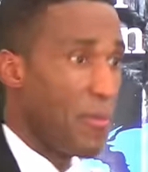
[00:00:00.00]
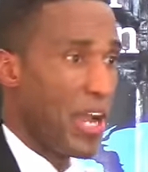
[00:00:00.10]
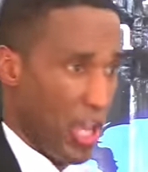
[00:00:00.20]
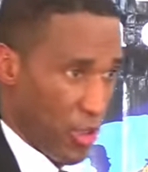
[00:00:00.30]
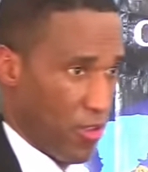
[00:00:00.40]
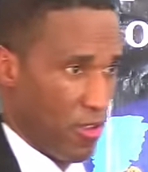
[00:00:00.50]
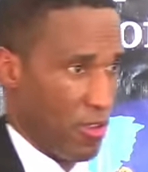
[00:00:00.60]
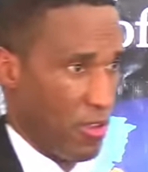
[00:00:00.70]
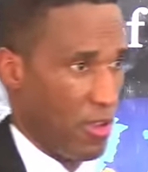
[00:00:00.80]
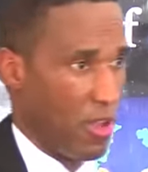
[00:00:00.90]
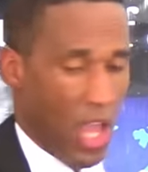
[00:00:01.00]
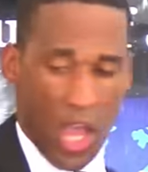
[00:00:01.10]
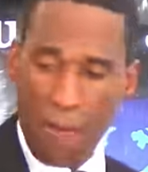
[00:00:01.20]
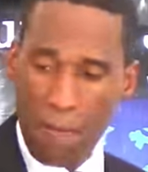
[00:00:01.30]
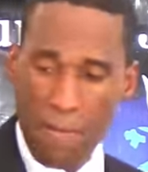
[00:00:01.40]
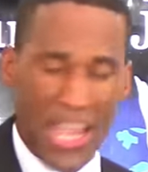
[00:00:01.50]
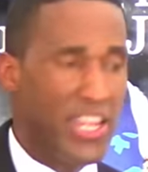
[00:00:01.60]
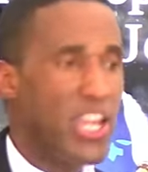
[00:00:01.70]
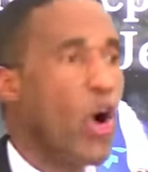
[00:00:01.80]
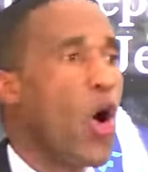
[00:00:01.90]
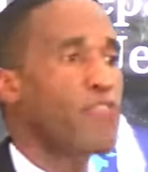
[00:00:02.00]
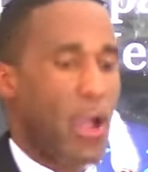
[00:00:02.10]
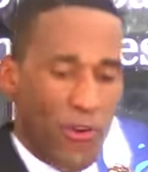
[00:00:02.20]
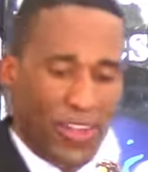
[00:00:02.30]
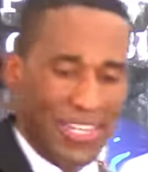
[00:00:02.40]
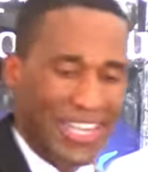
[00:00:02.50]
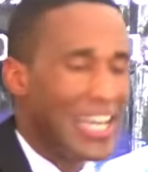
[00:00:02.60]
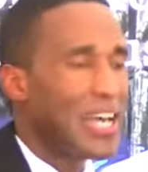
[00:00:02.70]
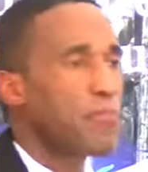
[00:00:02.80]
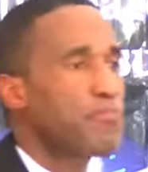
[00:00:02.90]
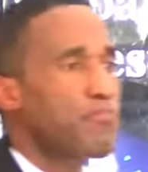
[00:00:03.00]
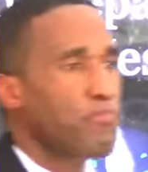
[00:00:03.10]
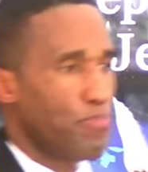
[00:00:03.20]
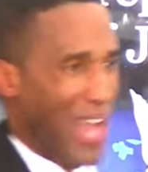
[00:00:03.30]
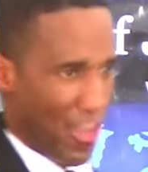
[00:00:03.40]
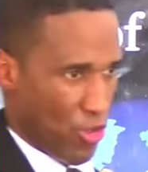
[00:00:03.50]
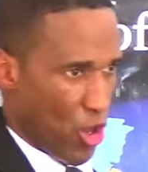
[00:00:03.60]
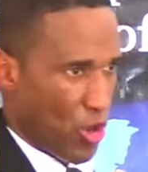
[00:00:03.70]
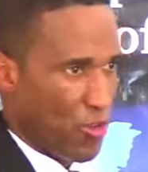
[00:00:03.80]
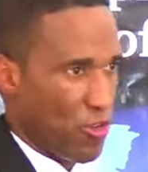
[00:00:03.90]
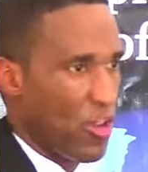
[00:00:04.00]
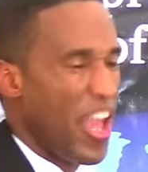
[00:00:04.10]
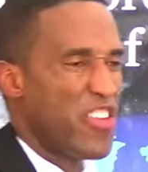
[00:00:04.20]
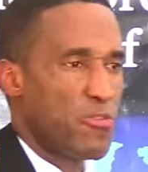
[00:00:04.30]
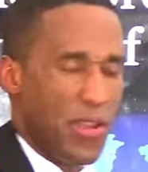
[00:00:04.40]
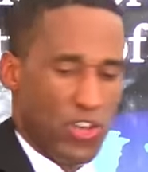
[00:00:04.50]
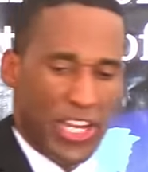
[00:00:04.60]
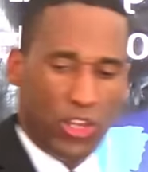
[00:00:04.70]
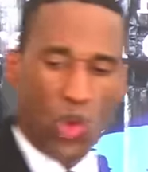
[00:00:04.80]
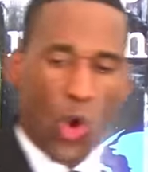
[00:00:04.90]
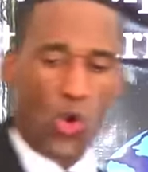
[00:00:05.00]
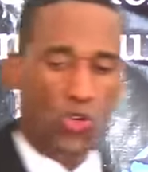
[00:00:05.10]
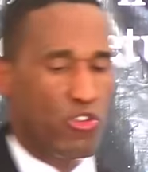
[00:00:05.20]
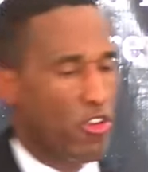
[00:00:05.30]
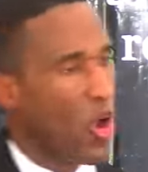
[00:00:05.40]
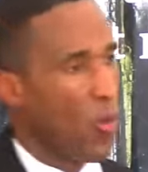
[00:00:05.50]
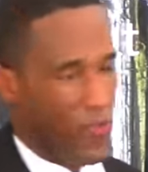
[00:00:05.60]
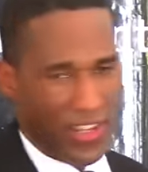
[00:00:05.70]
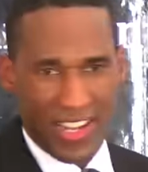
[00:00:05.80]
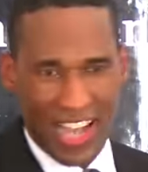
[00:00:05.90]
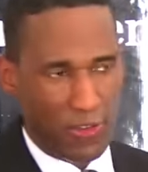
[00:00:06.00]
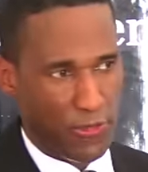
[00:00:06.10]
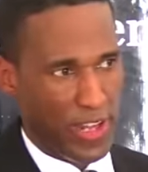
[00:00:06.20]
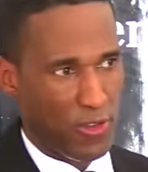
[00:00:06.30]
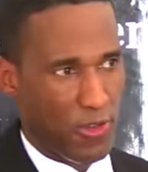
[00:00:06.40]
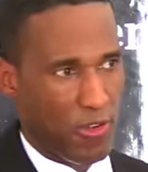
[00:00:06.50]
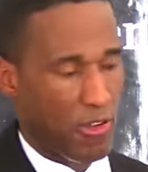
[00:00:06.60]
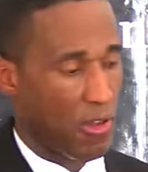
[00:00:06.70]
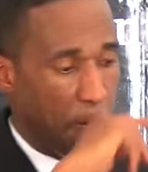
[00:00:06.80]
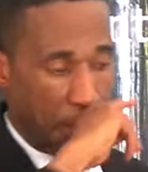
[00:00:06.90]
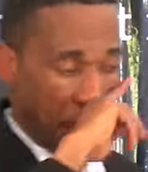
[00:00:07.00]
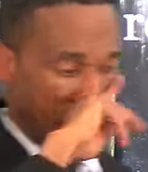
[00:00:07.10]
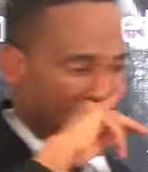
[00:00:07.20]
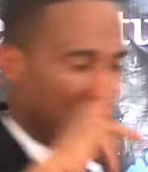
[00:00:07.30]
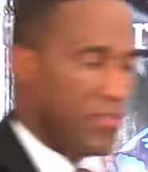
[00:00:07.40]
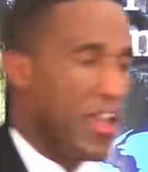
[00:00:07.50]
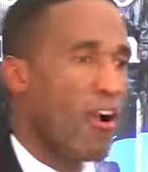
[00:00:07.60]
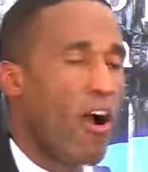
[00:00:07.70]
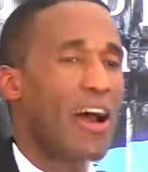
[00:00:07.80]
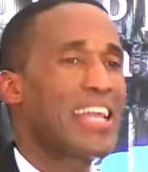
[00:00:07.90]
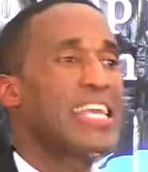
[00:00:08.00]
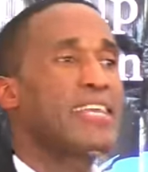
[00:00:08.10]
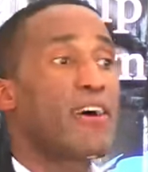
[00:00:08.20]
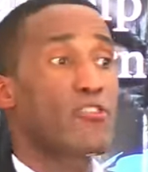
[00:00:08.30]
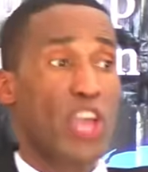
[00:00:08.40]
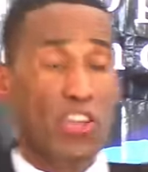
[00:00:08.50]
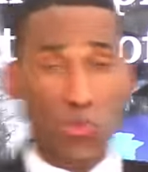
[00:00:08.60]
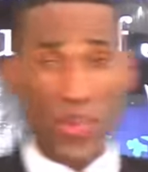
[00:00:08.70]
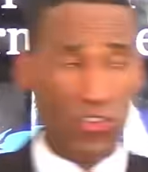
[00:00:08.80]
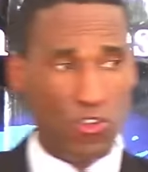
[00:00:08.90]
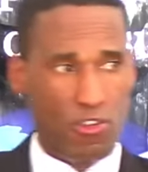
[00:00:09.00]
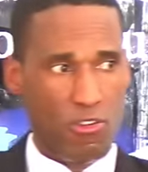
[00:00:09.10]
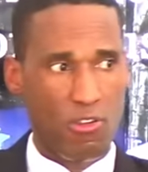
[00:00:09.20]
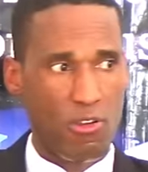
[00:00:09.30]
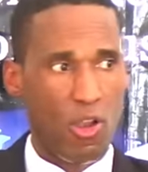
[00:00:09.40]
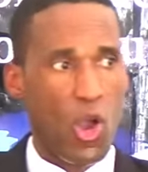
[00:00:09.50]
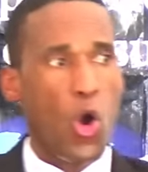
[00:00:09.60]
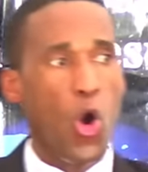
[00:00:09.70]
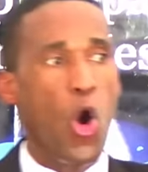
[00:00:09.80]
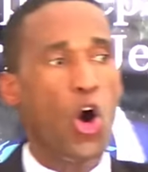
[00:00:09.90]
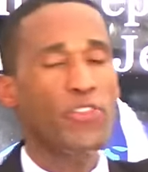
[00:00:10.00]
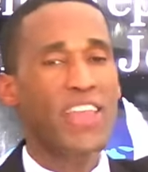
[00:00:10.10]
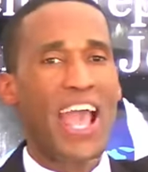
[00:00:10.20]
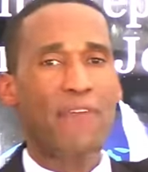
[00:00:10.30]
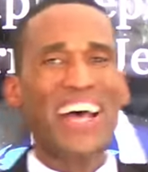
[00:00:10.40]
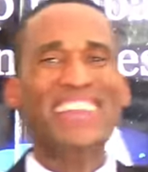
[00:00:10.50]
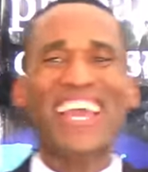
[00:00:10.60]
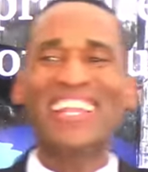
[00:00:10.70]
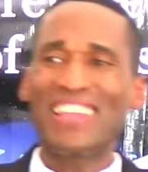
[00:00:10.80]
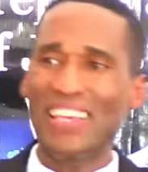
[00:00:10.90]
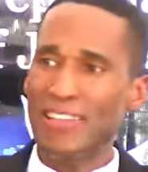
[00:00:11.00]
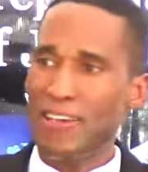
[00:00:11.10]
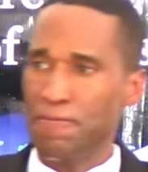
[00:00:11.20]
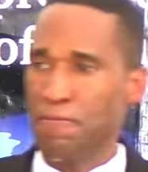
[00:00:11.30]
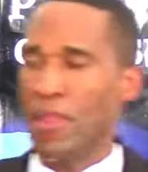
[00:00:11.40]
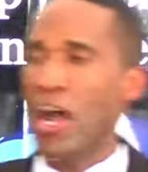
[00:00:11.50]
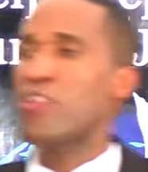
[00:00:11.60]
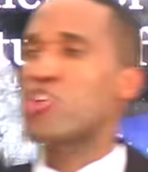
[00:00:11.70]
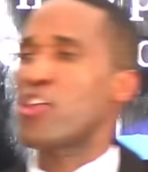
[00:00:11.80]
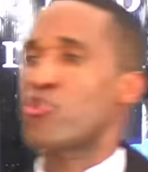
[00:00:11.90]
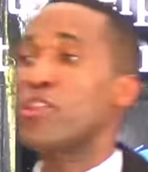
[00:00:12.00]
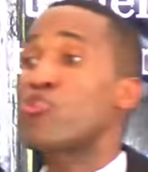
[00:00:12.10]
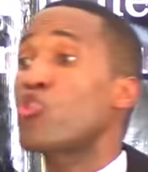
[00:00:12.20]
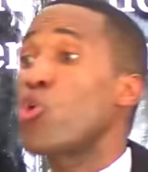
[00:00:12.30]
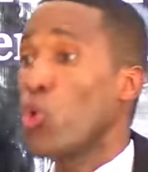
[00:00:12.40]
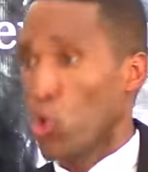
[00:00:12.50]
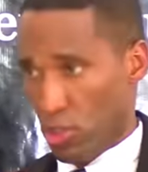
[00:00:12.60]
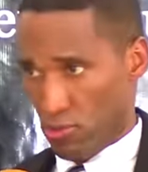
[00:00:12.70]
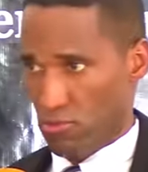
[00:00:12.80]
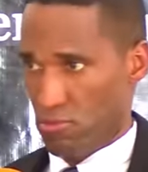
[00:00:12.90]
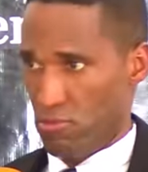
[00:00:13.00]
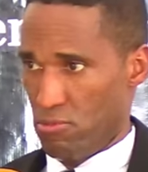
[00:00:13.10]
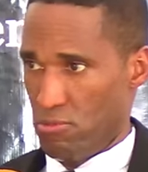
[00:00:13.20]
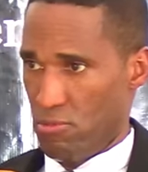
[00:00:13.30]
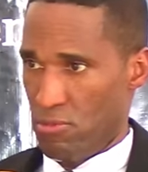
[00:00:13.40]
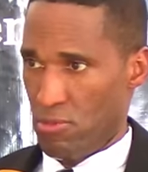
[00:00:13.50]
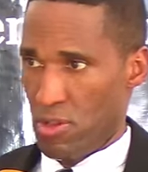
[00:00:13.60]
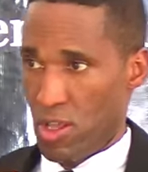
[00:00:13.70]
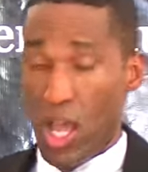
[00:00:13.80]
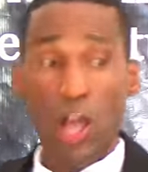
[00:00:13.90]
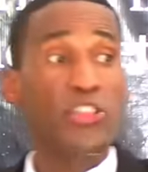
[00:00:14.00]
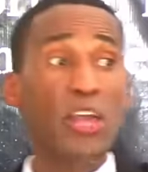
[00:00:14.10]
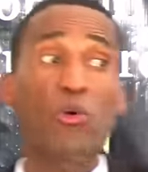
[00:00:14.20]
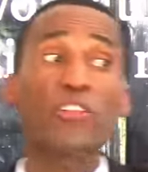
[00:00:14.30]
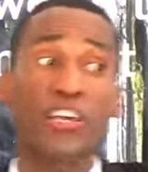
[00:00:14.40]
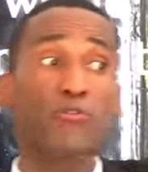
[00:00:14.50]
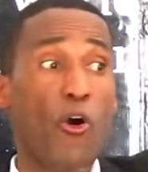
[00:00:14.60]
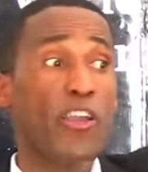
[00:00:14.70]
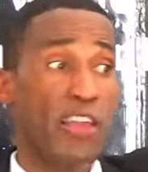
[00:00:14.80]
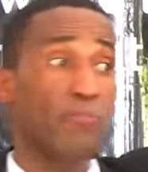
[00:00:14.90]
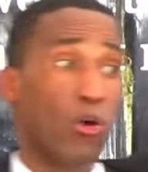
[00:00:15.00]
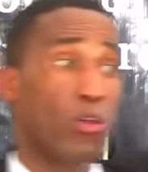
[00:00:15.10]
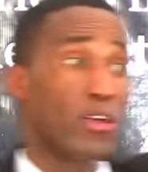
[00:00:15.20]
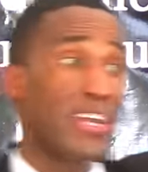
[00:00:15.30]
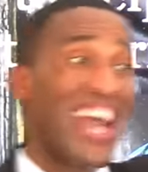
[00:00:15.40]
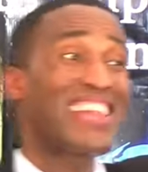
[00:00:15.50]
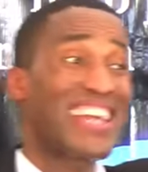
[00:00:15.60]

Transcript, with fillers: among us. Many of our pastors, especially those within the conference, they are either Jesuits or they have attended a Jesuit school. Ted Wilson, for example, he